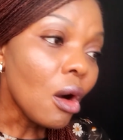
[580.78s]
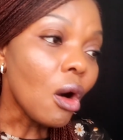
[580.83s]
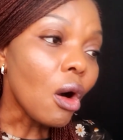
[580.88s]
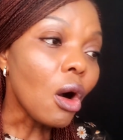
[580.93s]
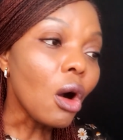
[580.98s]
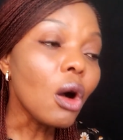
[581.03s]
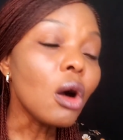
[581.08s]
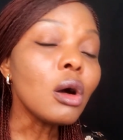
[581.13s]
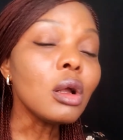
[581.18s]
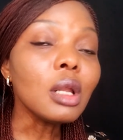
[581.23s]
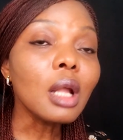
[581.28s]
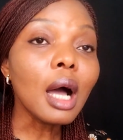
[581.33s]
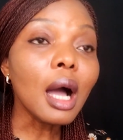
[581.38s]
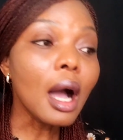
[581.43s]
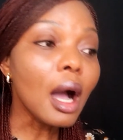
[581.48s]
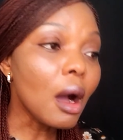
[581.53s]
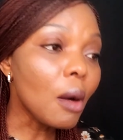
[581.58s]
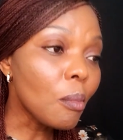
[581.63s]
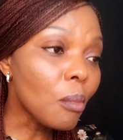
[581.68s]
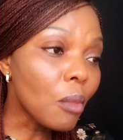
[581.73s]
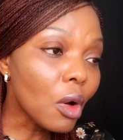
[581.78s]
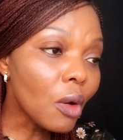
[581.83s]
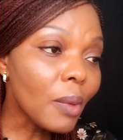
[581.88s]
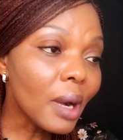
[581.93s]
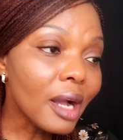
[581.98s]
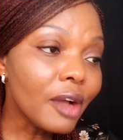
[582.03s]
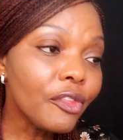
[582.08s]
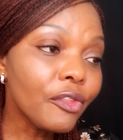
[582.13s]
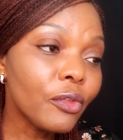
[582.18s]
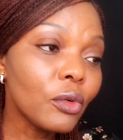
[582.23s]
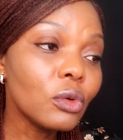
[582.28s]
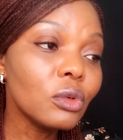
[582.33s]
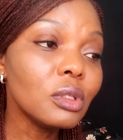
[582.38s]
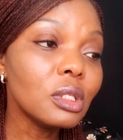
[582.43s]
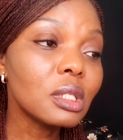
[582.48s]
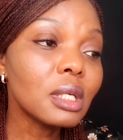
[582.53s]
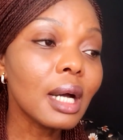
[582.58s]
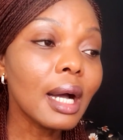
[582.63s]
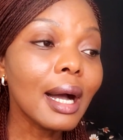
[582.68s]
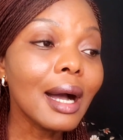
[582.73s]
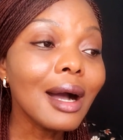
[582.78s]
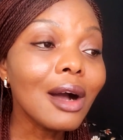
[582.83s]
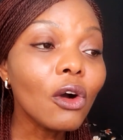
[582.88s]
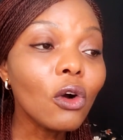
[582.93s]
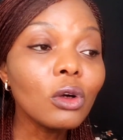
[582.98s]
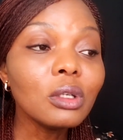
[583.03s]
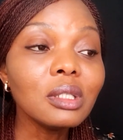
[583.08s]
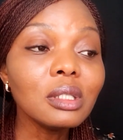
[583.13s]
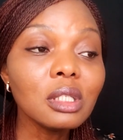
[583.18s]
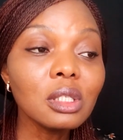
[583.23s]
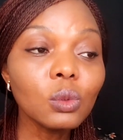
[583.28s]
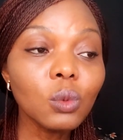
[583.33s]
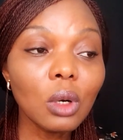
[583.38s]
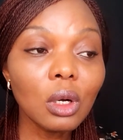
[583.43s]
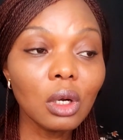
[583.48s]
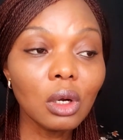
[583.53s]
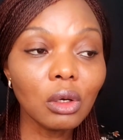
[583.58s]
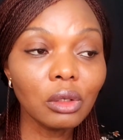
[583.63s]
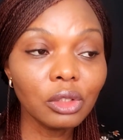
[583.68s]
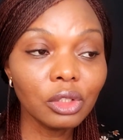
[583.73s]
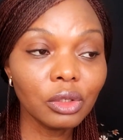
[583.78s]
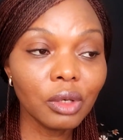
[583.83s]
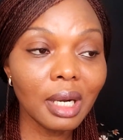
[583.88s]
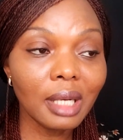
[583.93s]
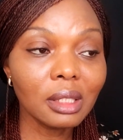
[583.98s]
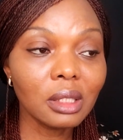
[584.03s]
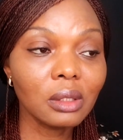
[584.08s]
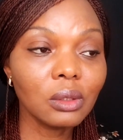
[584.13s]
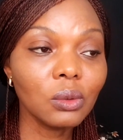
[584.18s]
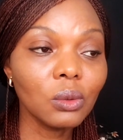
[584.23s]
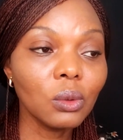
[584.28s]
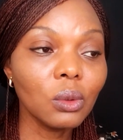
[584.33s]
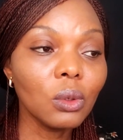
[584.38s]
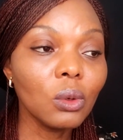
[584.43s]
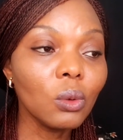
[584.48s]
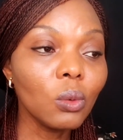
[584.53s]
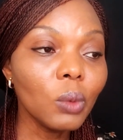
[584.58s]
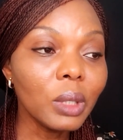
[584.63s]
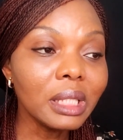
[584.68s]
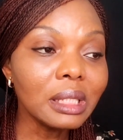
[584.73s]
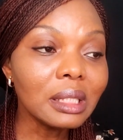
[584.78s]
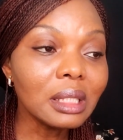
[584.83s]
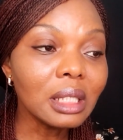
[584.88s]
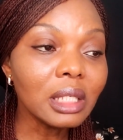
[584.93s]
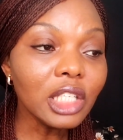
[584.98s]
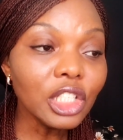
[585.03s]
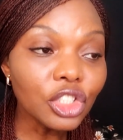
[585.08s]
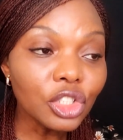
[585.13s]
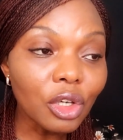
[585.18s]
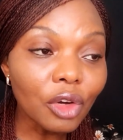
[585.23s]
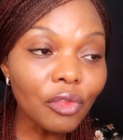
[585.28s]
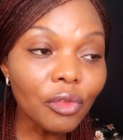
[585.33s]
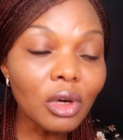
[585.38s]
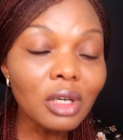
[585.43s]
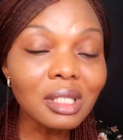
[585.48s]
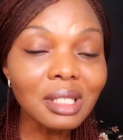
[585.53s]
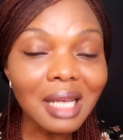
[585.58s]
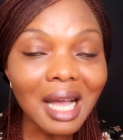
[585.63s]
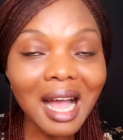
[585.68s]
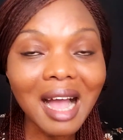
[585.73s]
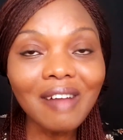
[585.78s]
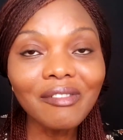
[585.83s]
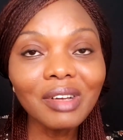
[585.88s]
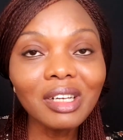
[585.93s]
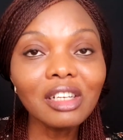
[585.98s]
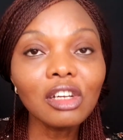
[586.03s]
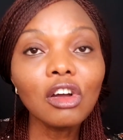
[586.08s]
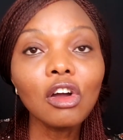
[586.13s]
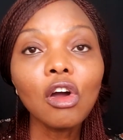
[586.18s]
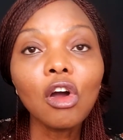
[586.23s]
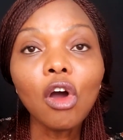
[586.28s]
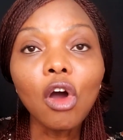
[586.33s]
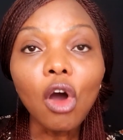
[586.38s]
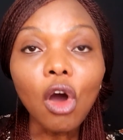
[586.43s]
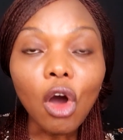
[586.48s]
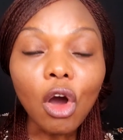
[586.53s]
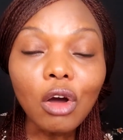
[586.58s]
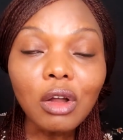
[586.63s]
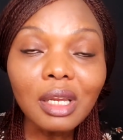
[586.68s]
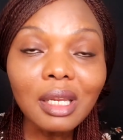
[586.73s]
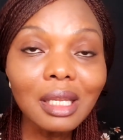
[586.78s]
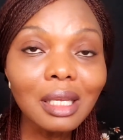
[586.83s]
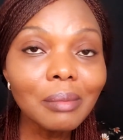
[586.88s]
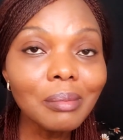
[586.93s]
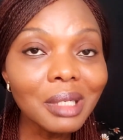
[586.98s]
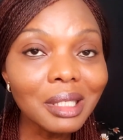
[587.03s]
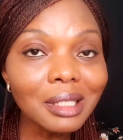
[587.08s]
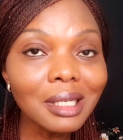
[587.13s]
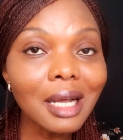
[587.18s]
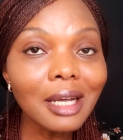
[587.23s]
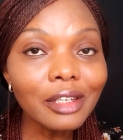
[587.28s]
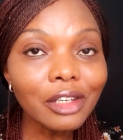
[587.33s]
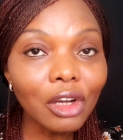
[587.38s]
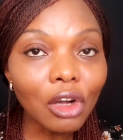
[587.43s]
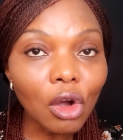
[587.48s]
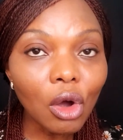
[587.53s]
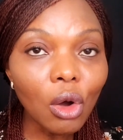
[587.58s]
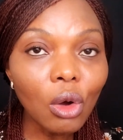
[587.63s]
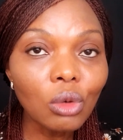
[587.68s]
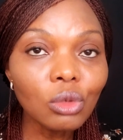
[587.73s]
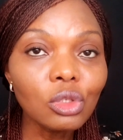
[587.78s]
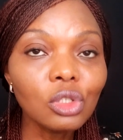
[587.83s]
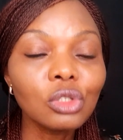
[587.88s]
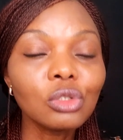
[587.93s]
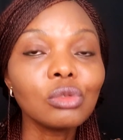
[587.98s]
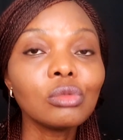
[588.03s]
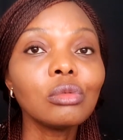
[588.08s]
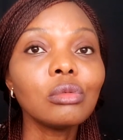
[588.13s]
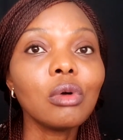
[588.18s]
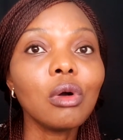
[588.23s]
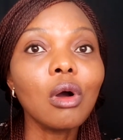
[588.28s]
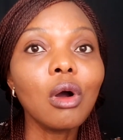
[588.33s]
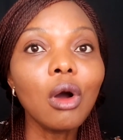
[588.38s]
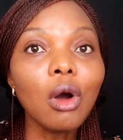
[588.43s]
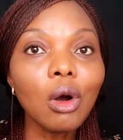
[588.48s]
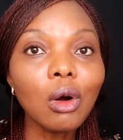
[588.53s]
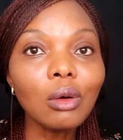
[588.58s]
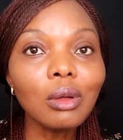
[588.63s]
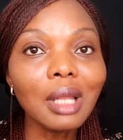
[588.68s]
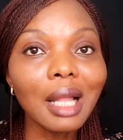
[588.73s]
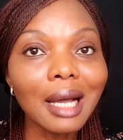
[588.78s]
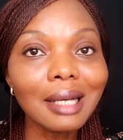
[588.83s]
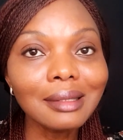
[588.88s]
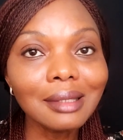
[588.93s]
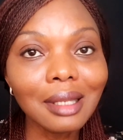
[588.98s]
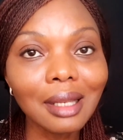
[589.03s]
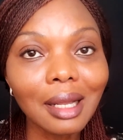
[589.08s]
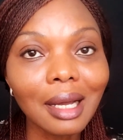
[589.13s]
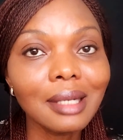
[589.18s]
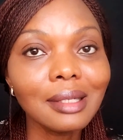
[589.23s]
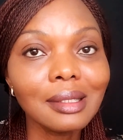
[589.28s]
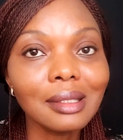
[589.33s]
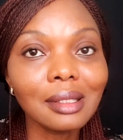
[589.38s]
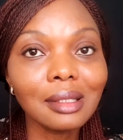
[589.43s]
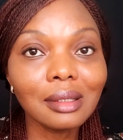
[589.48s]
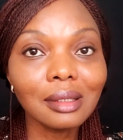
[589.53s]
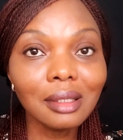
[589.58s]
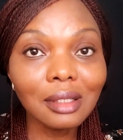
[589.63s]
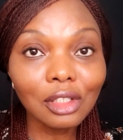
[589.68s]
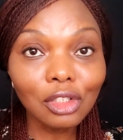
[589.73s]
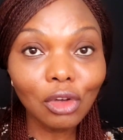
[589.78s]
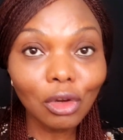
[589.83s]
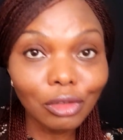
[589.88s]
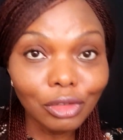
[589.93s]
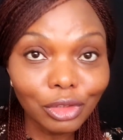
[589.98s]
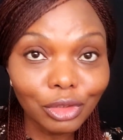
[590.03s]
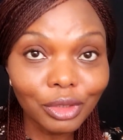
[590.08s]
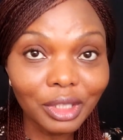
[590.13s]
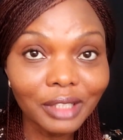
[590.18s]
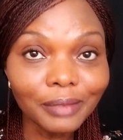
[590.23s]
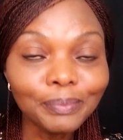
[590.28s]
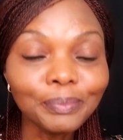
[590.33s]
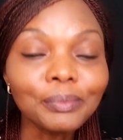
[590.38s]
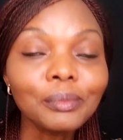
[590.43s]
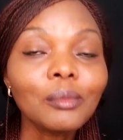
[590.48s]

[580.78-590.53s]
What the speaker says: all our mobile phones are on this one contract, with each of us having unlimited calls to all landlines in this country